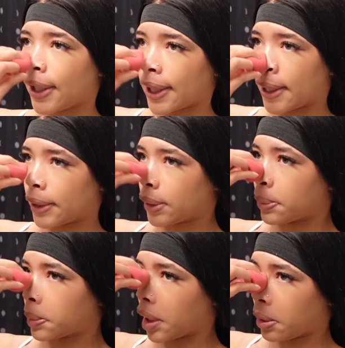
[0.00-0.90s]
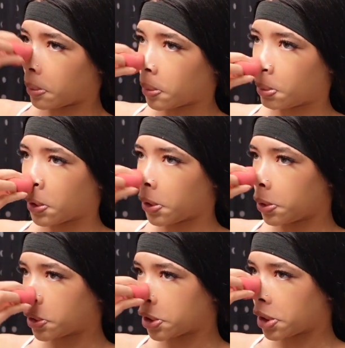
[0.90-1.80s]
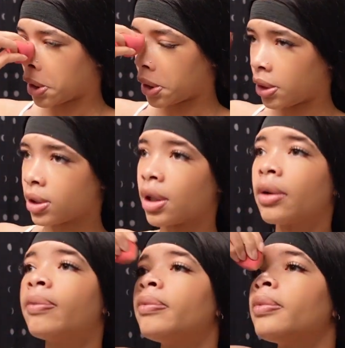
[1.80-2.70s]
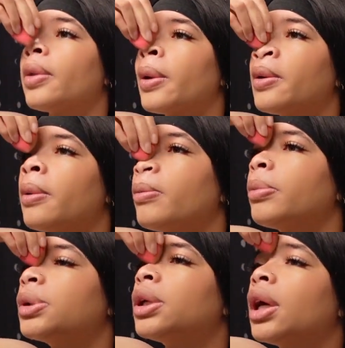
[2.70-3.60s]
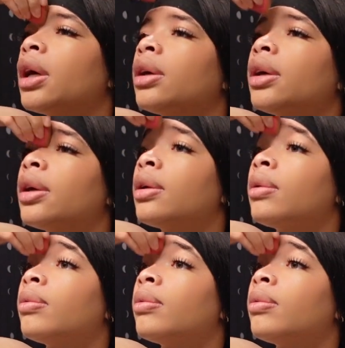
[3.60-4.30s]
I got it sometimes, but it's sitting here, so bring that in.